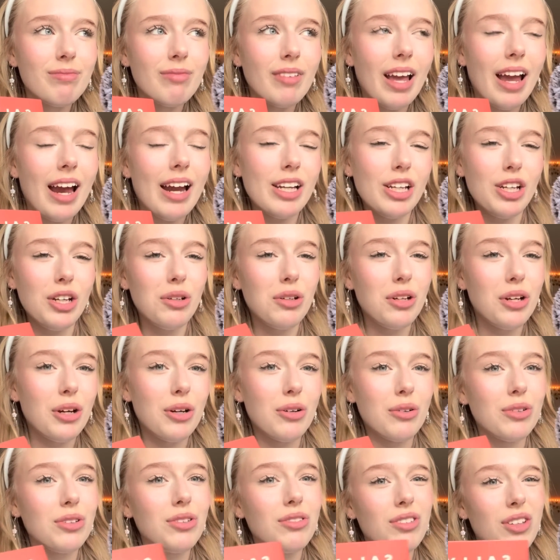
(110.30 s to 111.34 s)
And you
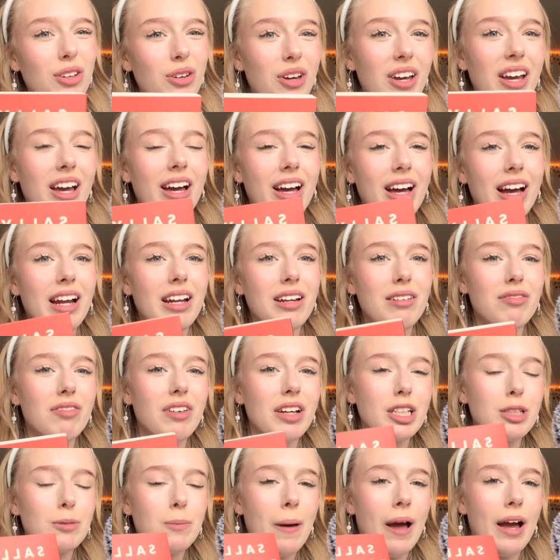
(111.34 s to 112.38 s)
can kind of
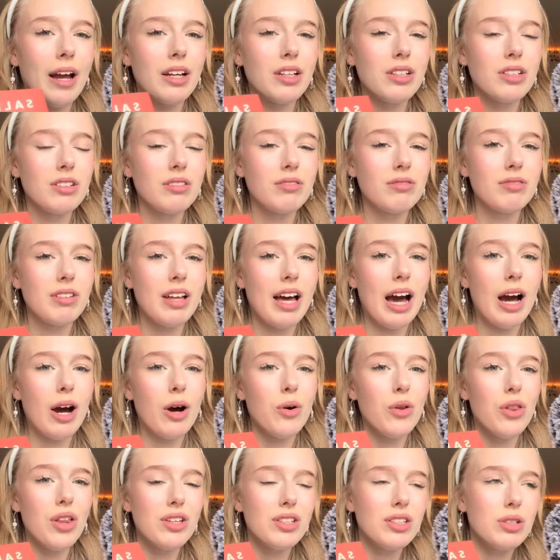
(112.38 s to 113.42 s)
expect how
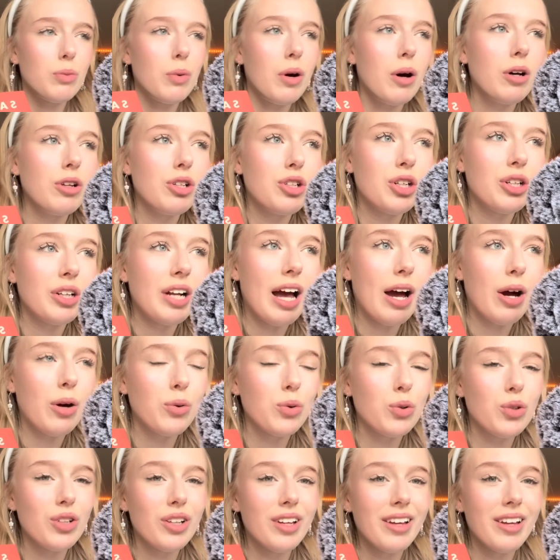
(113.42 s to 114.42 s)
this will turn out.